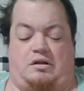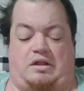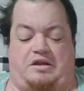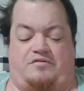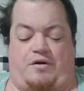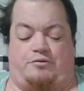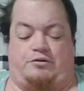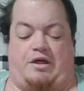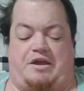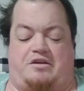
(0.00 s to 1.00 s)
Not like if I
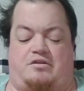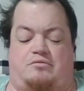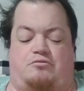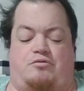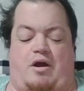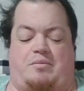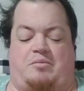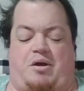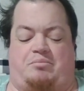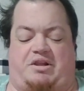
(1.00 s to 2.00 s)
were, like,
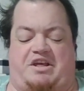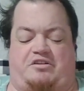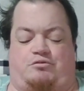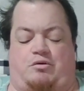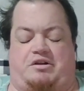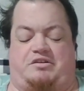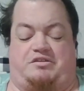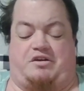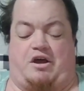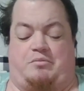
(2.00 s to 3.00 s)
grabbing my plants one
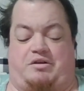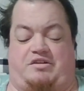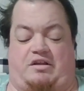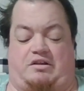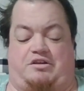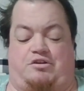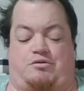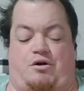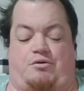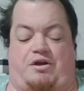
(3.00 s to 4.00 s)
at a time and telling
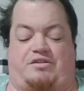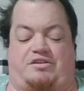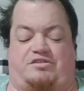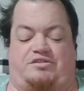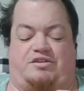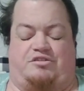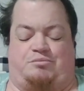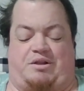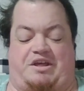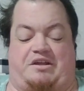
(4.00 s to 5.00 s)
you, okay, this is
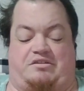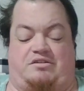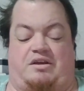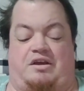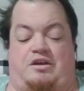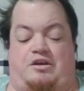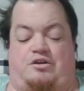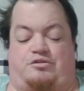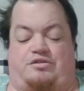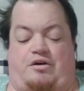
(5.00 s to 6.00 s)
this plant,
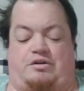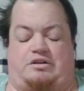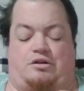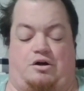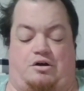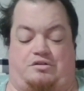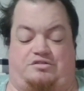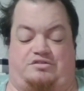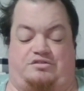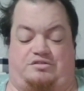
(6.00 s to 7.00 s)
here's how it
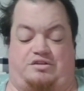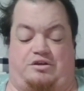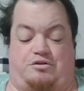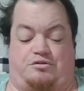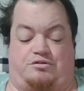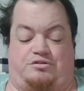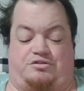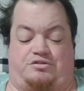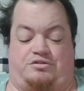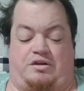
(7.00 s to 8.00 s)
looks,
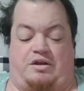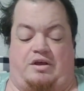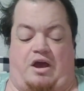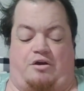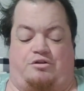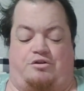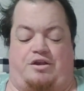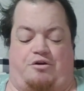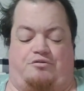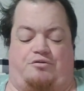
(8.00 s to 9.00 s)
here's how
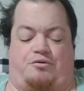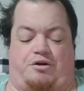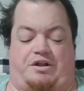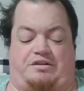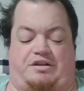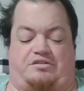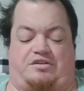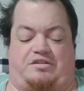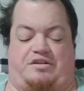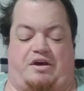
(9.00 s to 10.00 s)
you care for it,
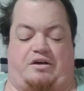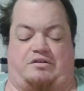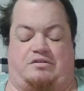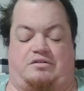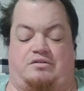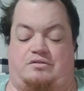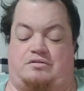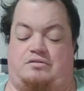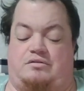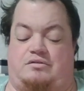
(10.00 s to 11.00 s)
things like that.
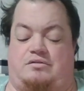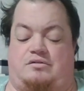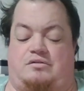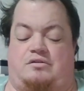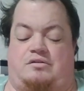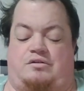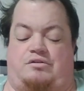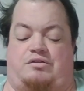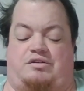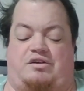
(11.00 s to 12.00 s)

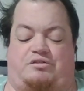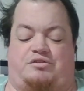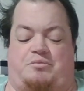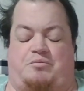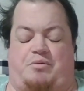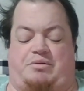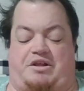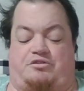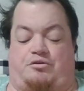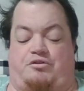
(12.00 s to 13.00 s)
You can tell some of my
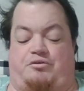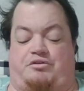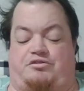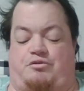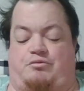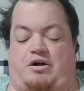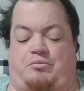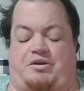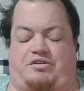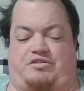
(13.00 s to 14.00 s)
plants aren't doing so
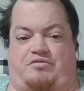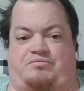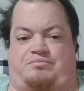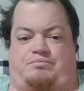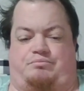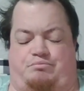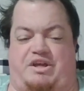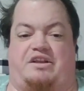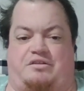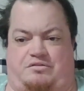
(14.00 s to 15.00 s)
well because I've
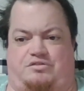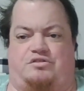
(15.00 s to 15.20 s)
been